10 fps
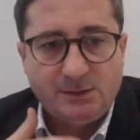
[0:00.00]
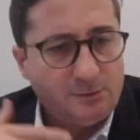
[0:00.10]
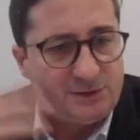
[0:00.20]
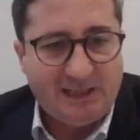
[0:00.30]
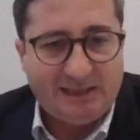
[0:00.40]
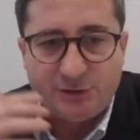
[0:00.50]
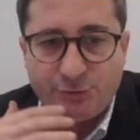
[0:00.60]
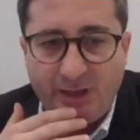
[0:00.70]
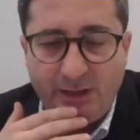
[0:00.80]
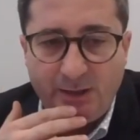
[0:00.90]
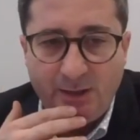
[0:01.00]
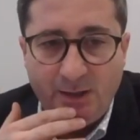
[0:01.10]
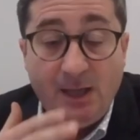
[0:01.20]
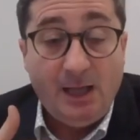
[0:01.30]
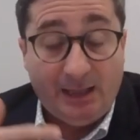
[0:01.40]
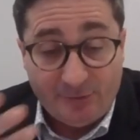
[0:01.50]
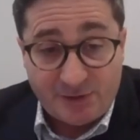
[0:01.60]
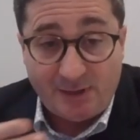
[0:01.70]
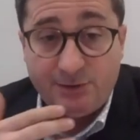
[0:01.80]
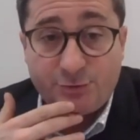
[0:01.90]
So standard training,
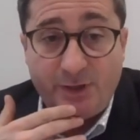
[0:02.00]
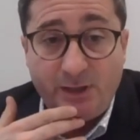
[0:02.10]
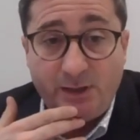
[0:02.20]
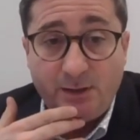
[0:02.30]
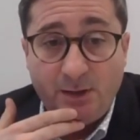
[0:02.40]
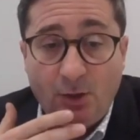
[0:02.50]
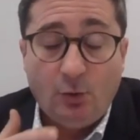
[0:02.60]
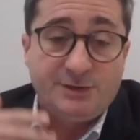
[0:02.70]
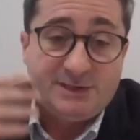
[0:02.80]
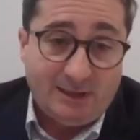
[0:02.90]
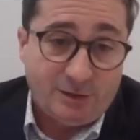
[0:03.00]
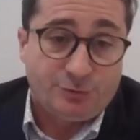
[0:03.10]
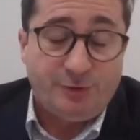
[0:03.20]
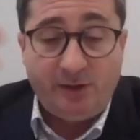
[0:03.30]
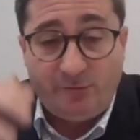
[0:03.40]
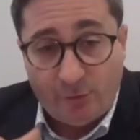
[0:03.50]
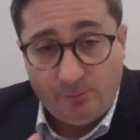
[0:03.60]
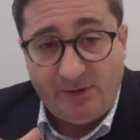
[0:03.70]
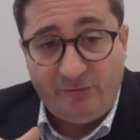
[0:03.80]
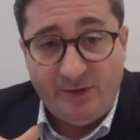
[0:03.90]
adversarial training, or standard training
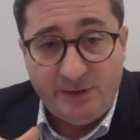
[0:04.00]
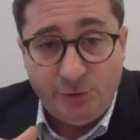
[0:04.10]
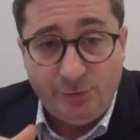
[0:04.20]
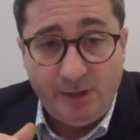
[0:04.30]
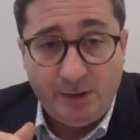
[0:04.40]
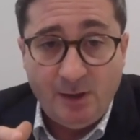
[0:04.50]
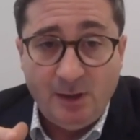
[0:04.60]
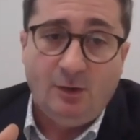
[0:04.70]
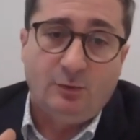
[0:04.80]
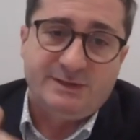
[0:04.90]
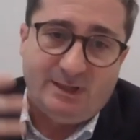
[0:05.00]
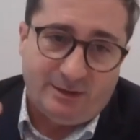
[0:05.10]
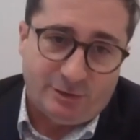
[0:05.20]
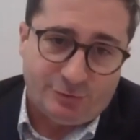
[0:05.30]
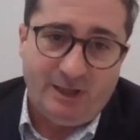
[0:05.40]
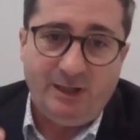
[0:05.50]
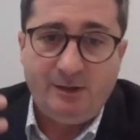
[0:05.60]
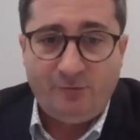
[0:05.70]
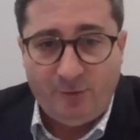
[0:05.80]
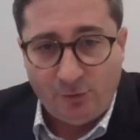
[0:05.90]
followed by fine-tuning, or standard
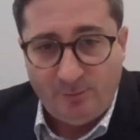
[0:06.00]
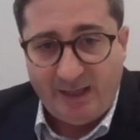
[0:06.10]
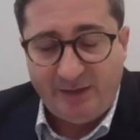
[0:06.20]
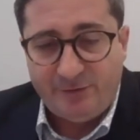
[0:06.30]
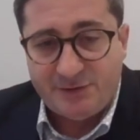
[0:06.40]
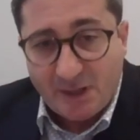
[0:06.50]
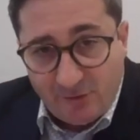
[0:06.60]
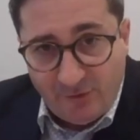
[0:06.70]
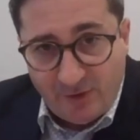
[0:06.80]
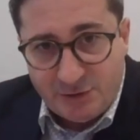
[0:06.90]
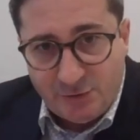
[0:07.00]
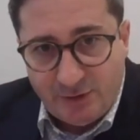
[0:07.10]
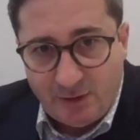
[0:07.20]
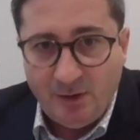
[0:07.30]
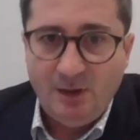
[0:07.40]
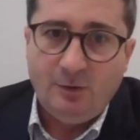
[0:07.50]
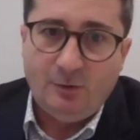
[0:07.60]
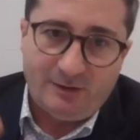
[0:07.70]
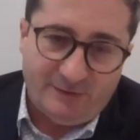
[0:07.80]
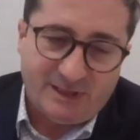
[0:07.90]
training followed by adversarial fine-tuning,
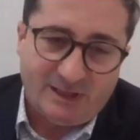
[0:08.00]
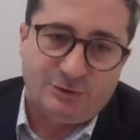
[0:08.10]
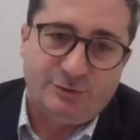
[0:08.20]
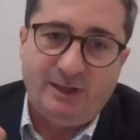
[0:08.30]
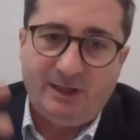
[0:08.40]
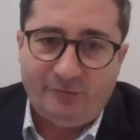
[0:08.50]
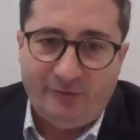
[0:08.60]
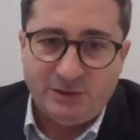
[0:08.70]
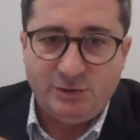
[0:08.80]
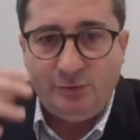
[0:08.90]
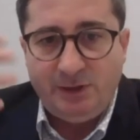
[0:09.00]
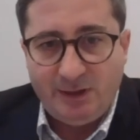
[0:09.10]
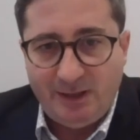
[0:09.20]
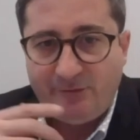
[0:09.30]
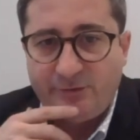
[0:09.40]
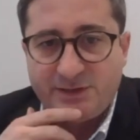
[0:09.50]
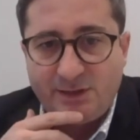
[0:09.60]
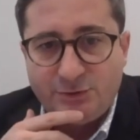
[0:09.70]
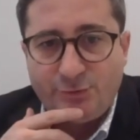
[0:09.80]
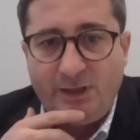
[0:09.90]
or adversarial training and fine-tuning, and
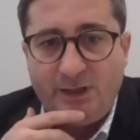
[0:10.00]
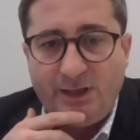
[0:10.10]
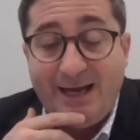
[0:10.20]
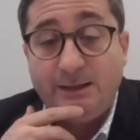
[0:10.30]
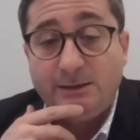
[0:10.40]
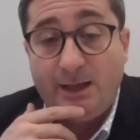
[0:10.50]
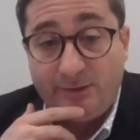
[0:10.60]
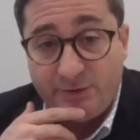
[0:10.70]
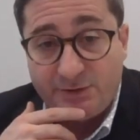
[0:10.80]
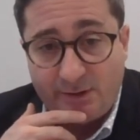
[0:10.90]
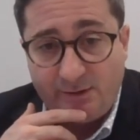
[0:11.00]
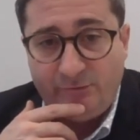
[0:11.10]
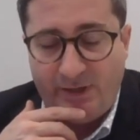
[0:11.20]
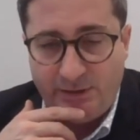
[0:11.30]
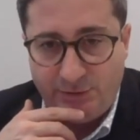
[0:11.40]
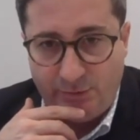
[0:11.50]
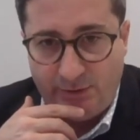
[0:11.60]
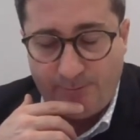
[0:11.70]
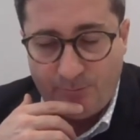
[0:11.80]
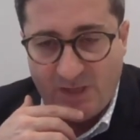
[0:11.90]
adversarial training and adversarial fine-tuning.